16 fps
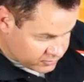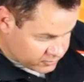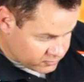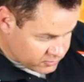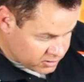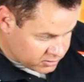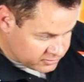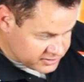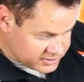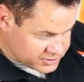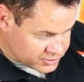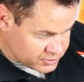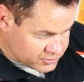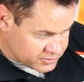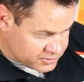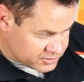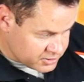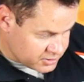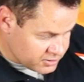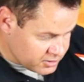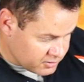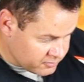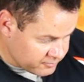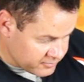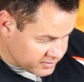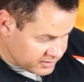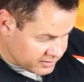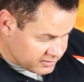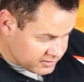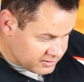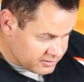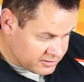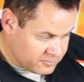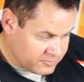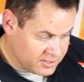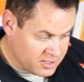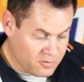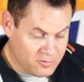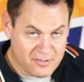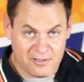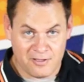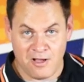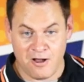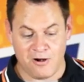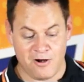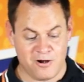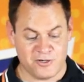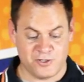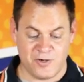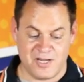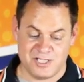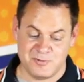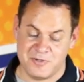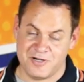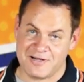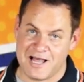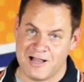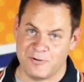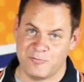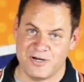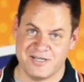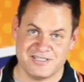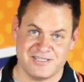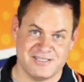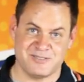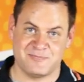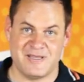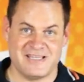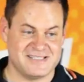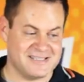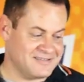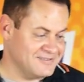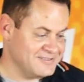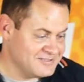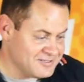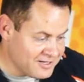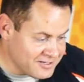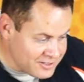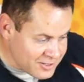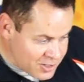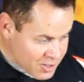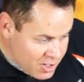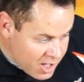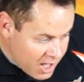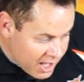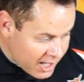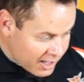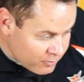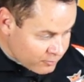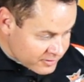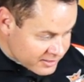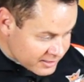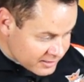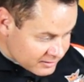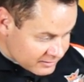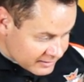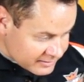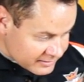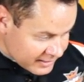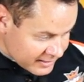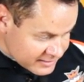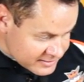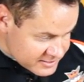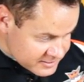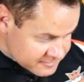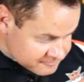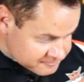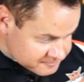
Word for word: Throttle is good to go. There we go. Our transmitter calibration is basically done. We're going to click next.